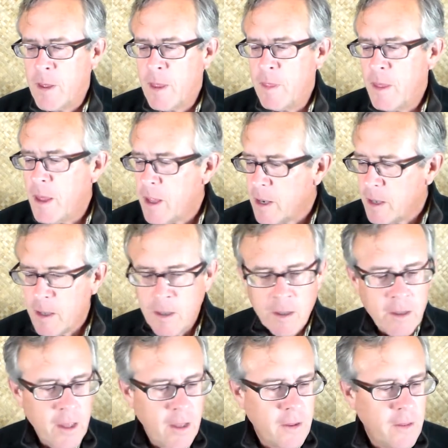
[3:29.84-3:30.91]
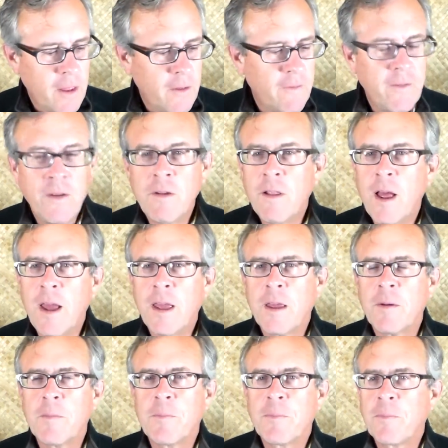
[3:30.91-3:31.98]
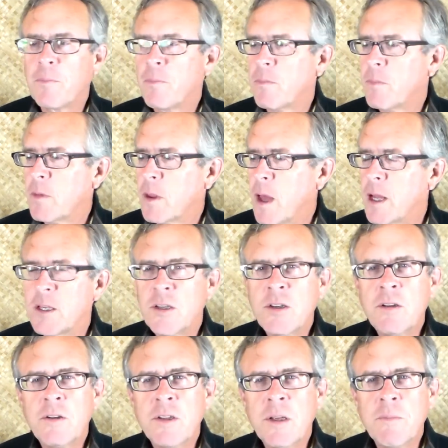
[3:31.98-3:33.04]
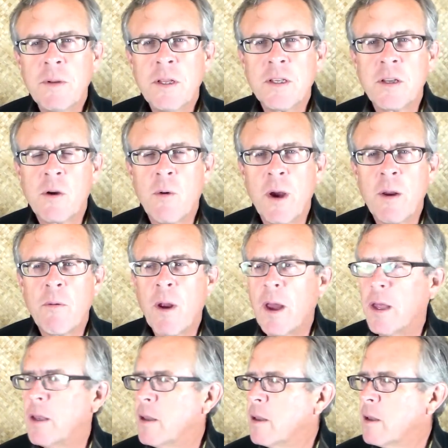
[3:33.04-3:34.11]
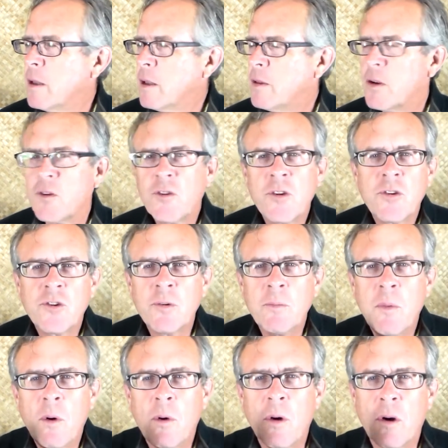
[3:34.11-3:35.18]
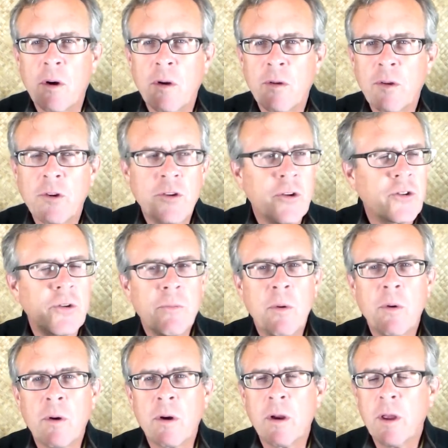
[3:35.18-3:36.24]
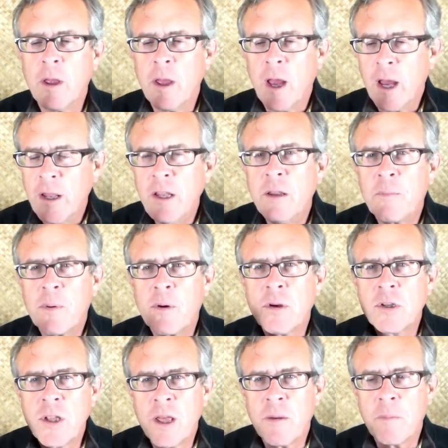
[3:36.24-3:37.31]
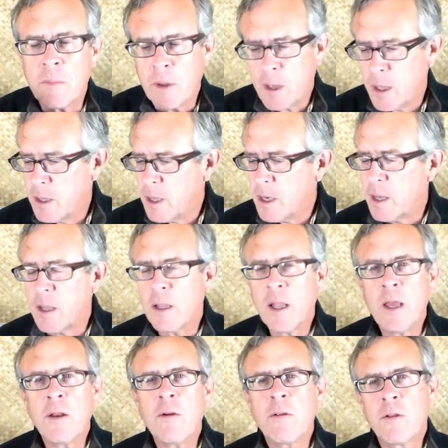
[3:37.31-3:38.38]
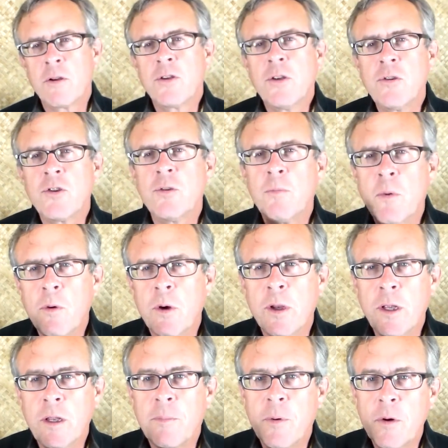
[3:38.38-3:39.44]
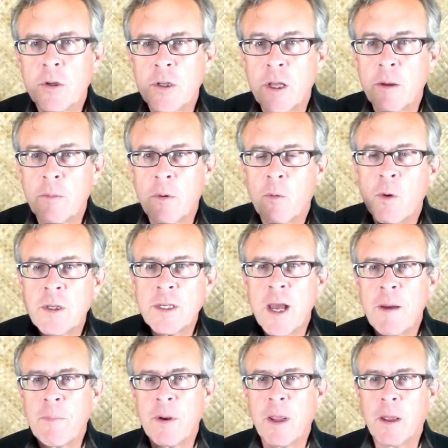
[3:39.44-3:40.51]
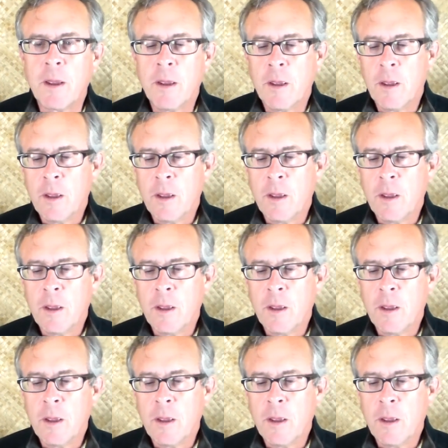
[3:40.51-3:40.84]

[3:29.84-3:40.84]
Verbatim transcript: And then they, they feel like, I still, something isn't quite right. There's still some more, there's still some more. I need to purge them. And then later, there's still some more, I need to purge them. What's happening?